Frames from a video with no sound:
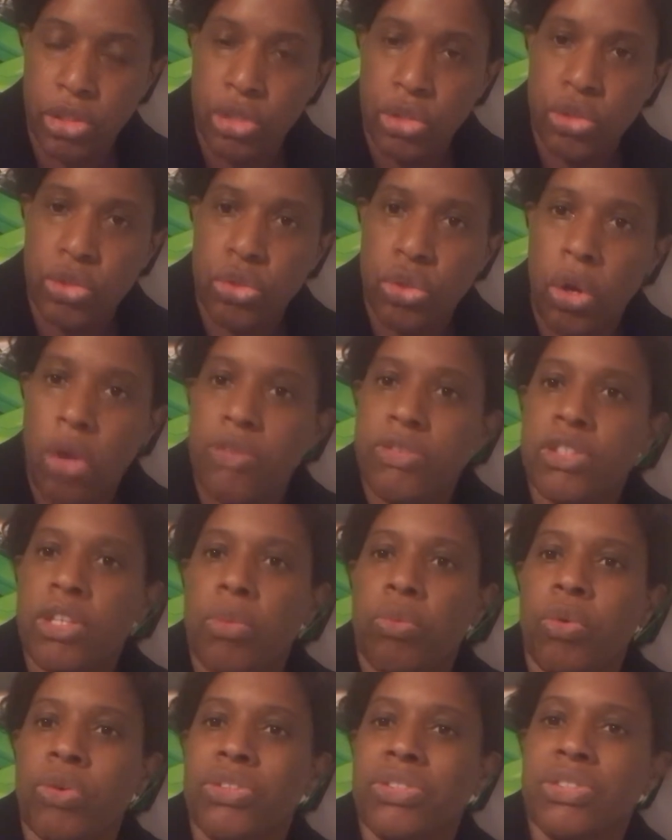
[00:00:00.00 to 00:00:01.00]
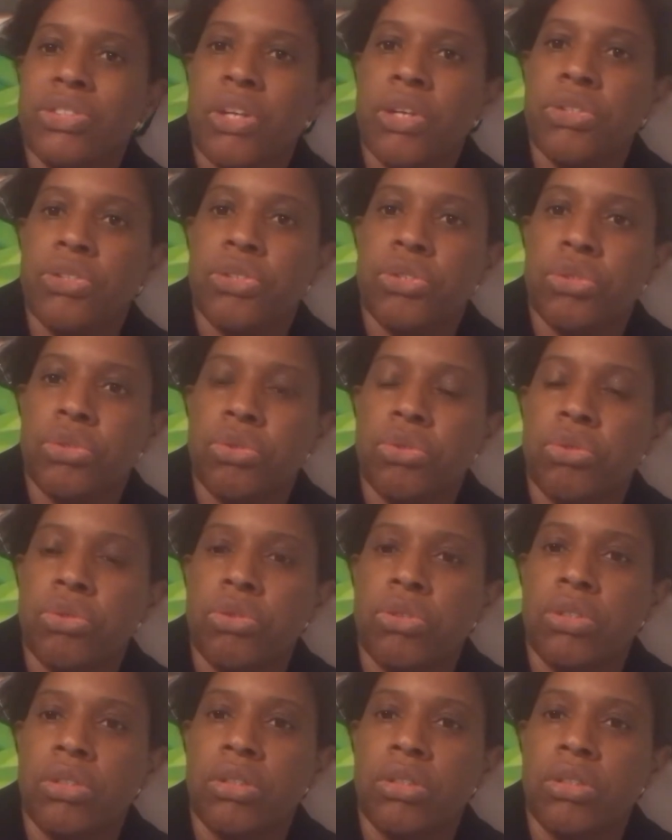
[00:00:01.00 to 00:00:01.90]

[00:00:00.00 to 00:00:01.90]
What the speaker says: So if someone says to